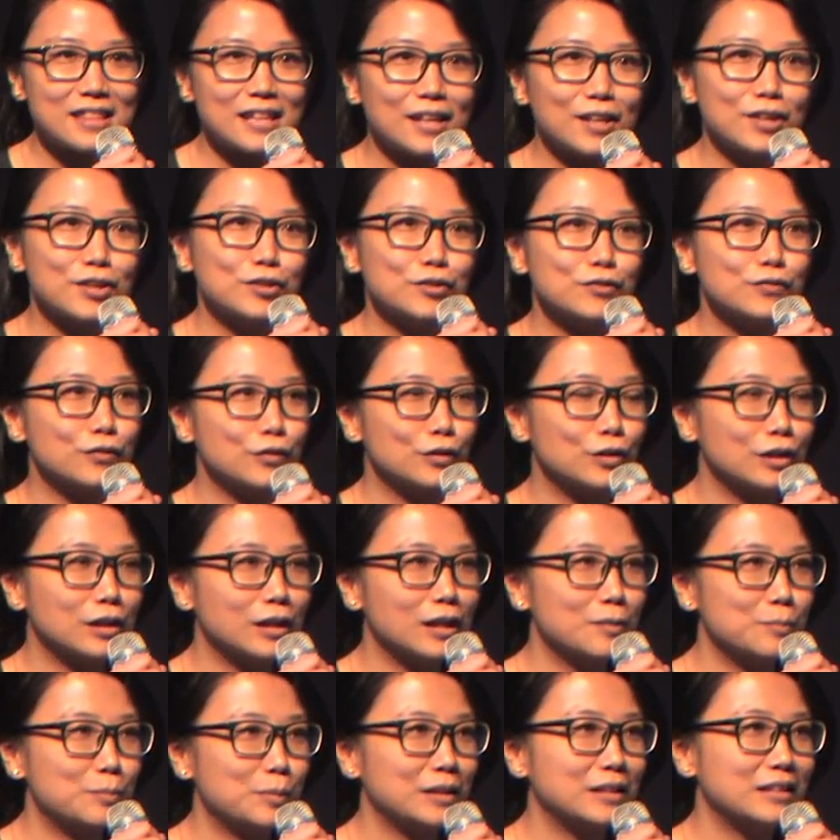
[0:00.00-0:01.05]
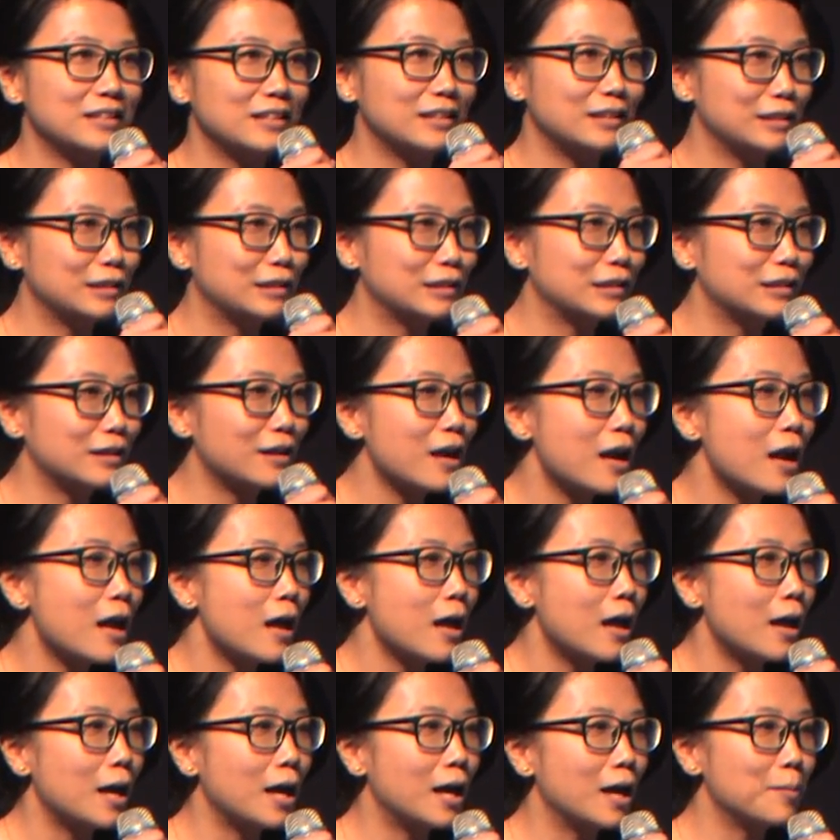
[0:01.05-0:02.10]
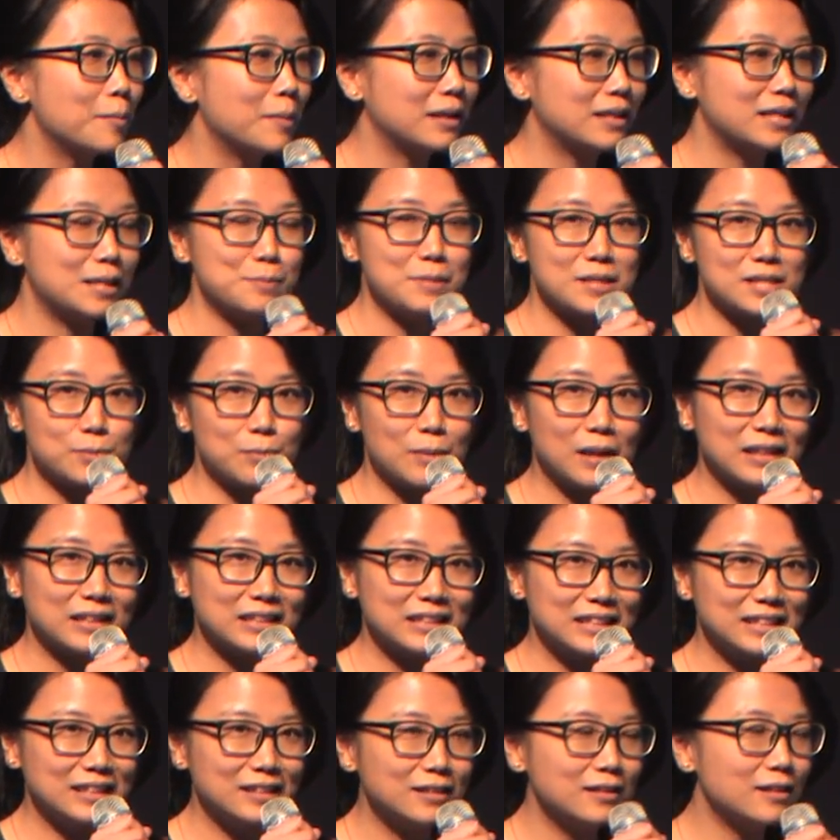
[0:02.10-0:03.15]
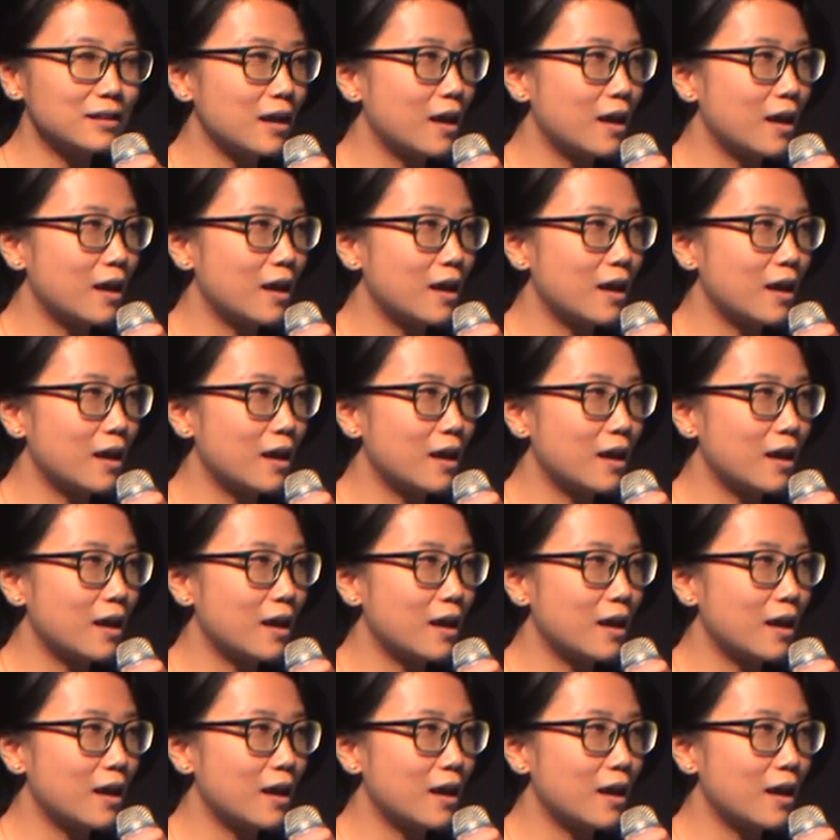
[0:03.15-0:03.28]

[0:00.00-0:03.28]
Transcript: Thank you for being here. My name is Melody.